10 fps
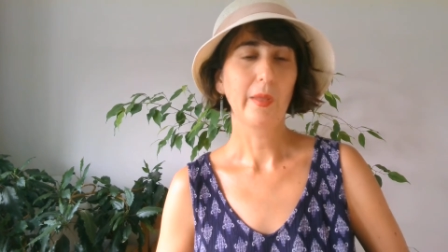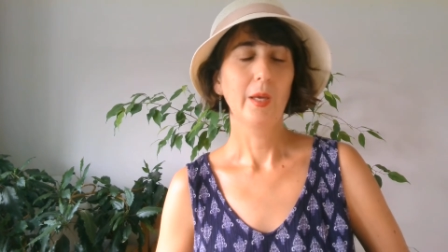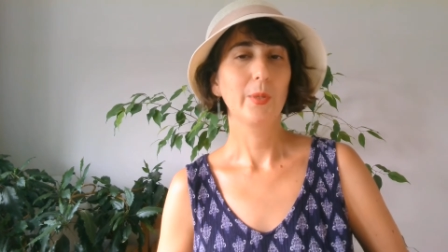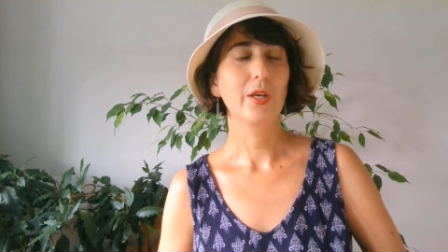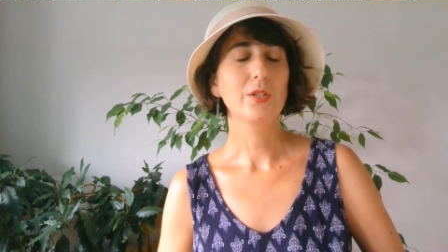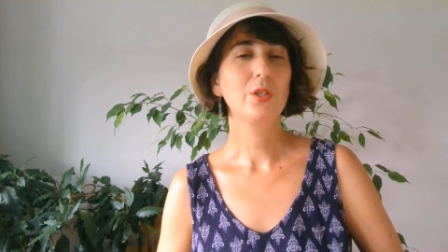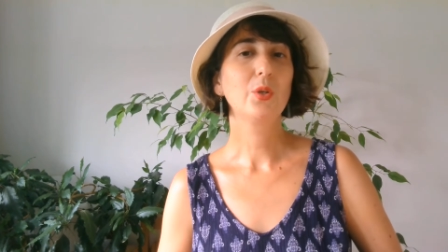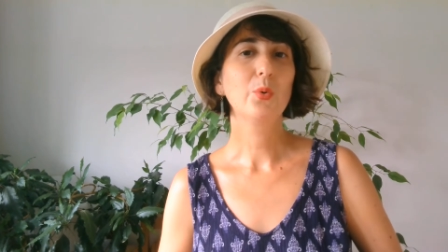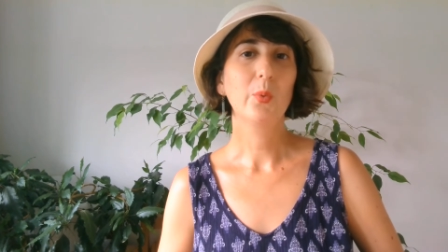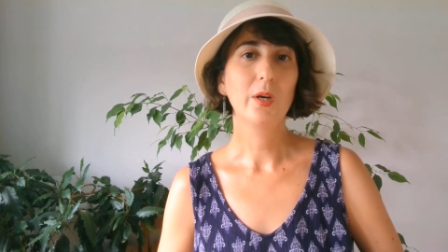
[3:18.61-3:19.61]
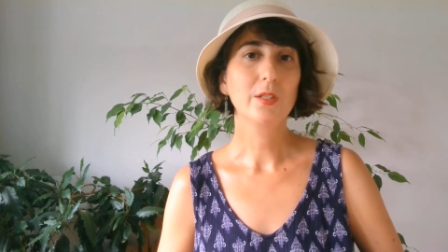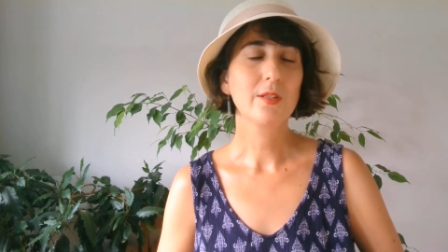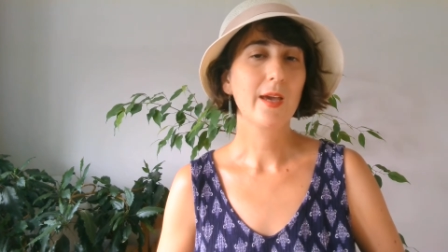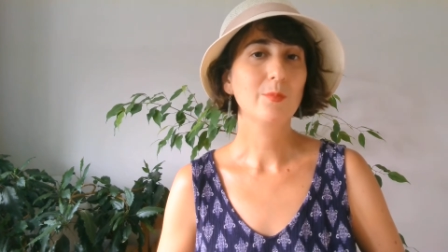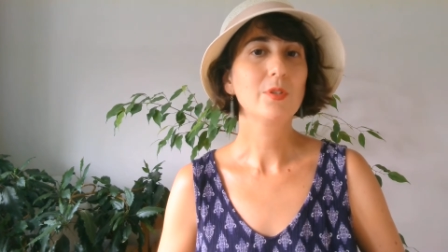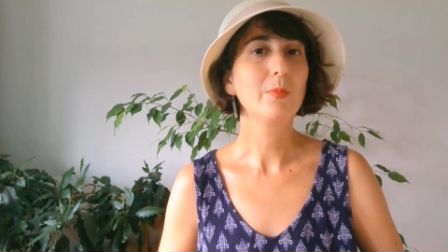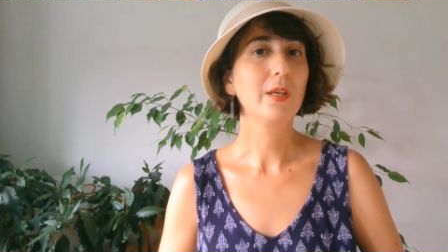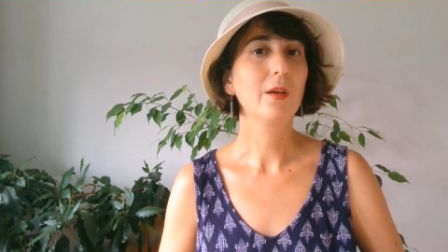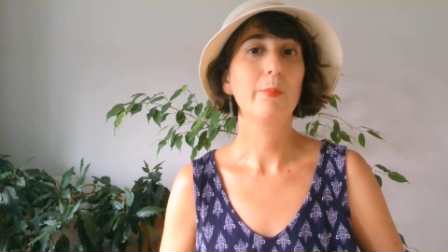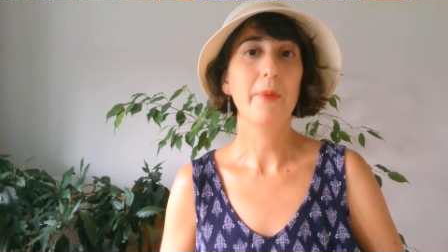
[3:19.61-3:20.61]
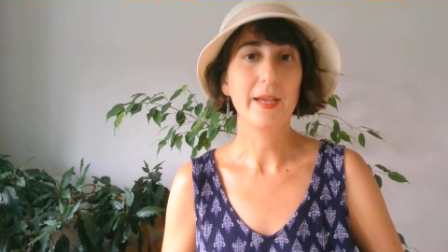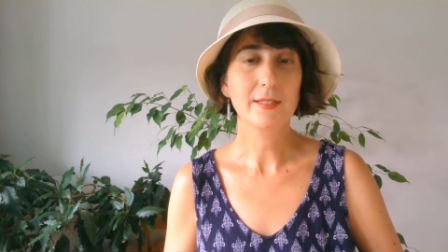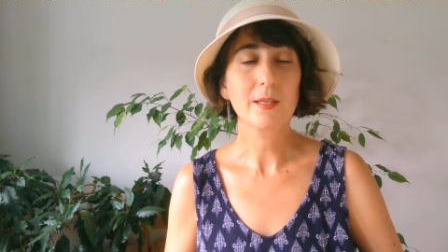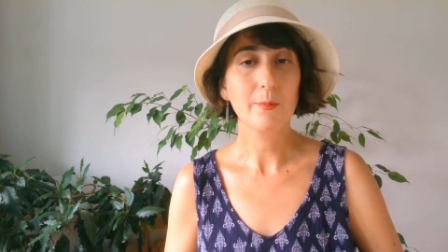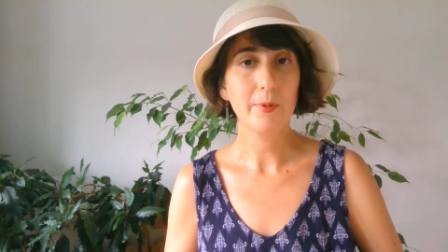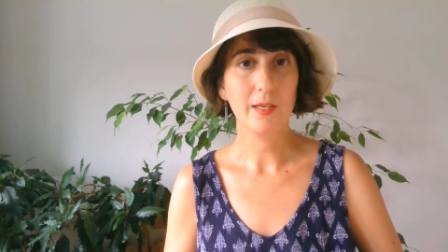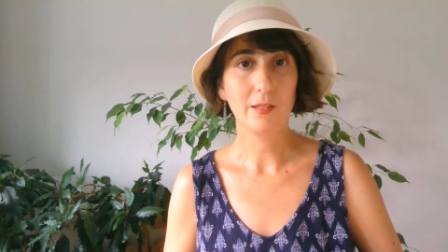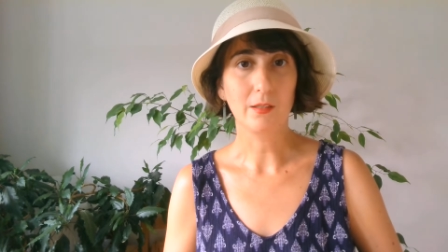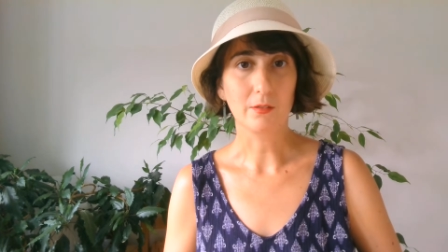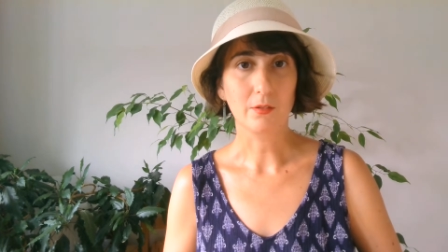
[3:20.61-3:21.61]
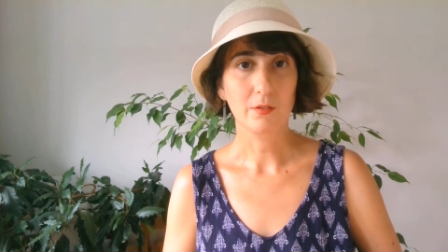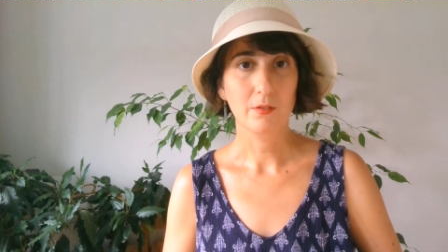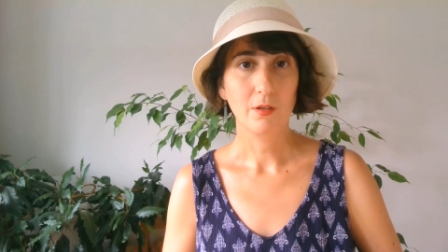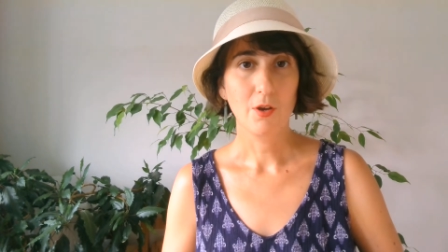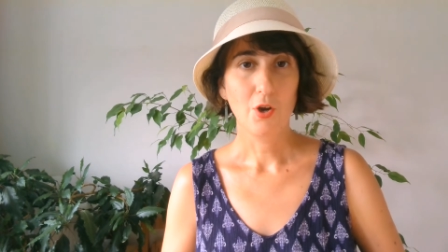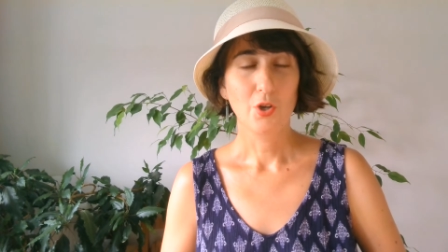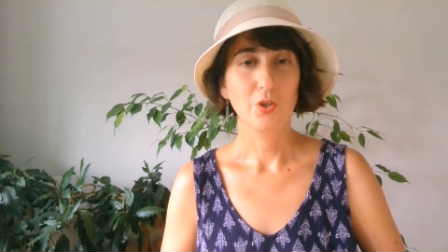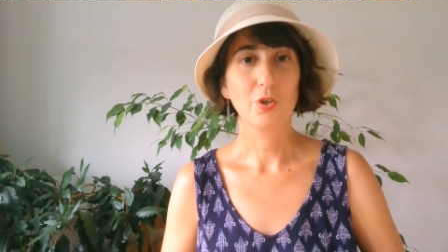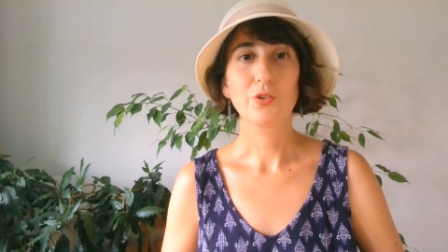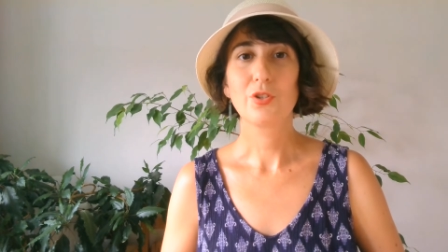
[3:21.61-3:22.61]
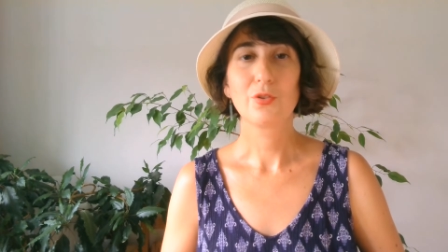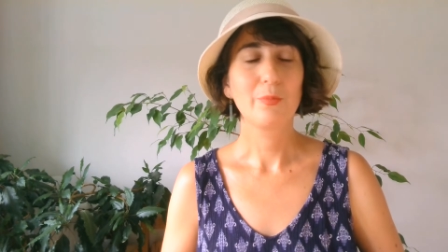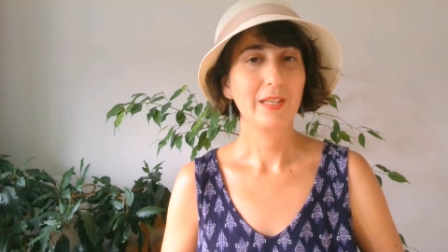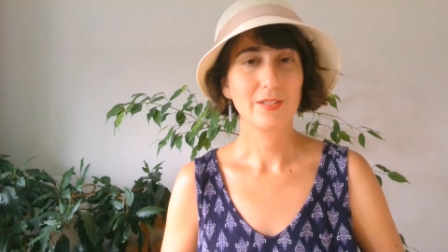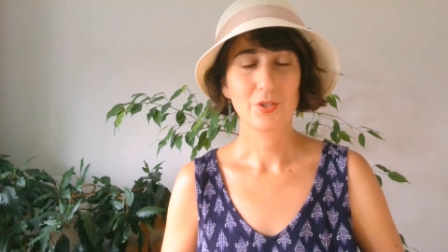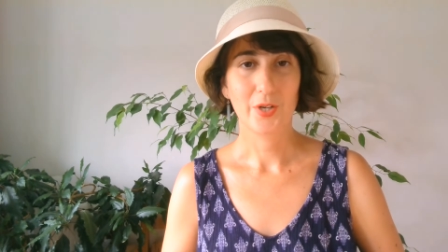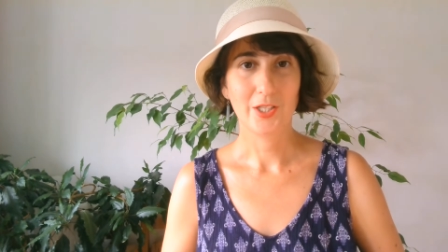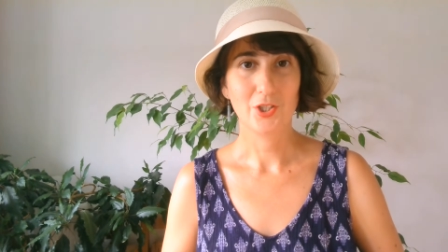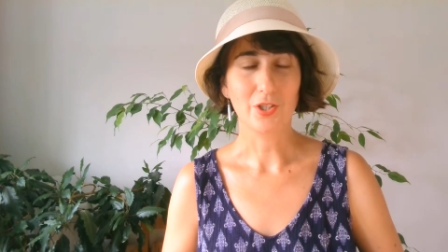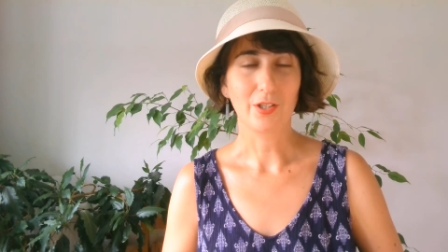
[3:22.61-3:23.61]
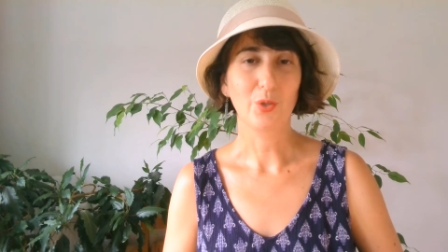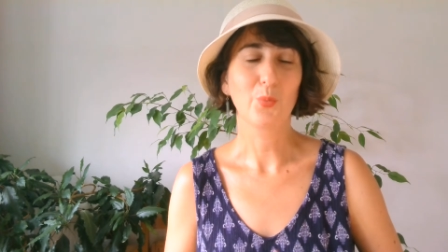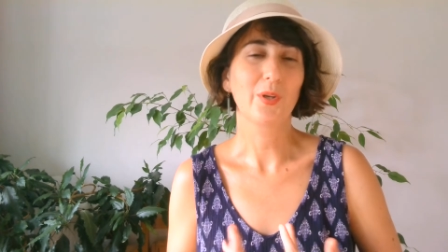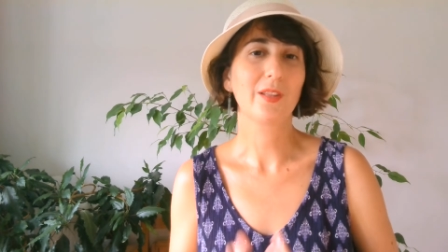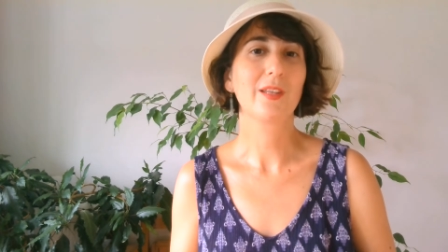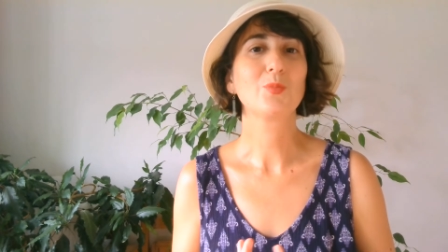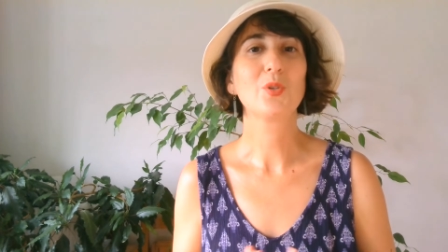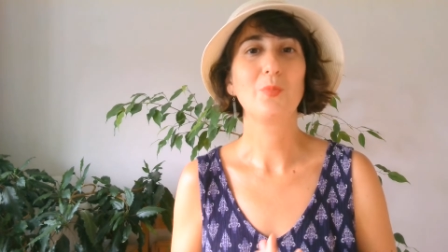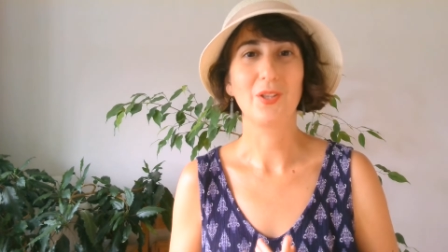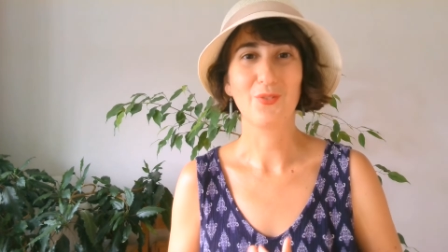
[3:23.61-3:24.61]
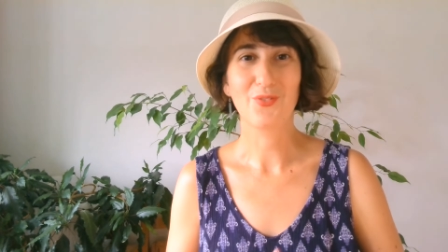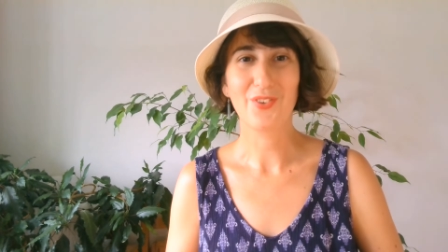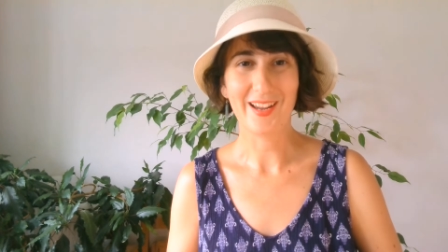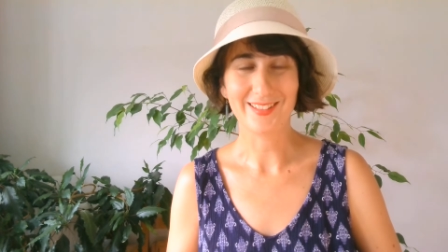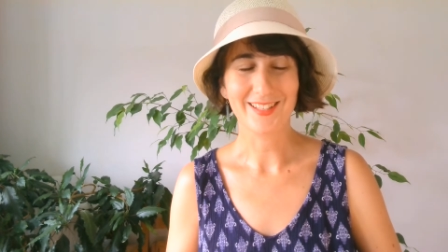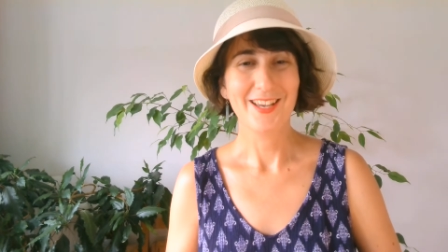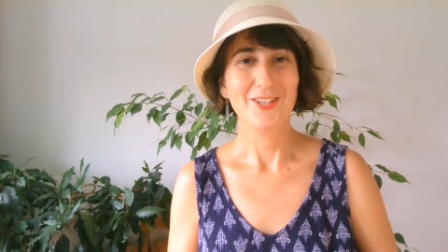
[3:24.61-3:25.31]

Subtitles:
because you want them to be your best companion, not to be a stranger. You want them to be your friend.